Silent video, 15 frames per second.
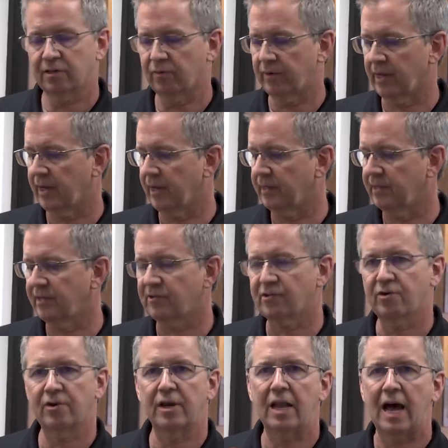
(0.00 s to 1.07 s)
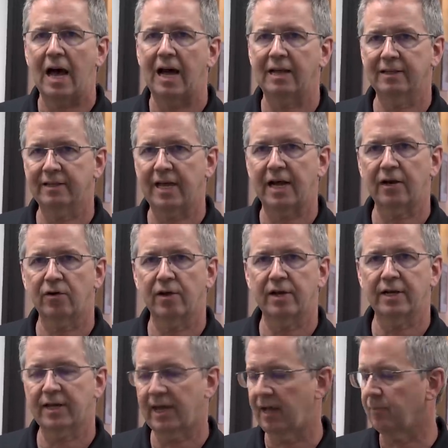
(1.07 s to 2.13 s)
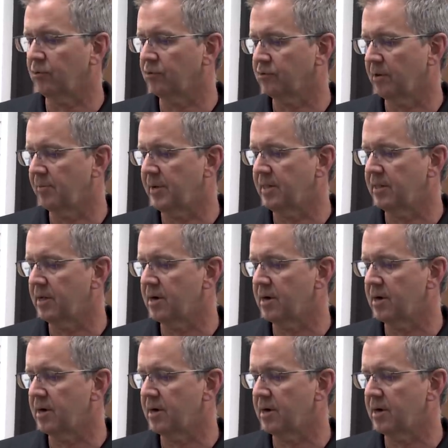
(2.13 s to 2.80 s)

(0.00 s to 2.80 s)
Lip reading: okay? These are not that great of cables. I mean,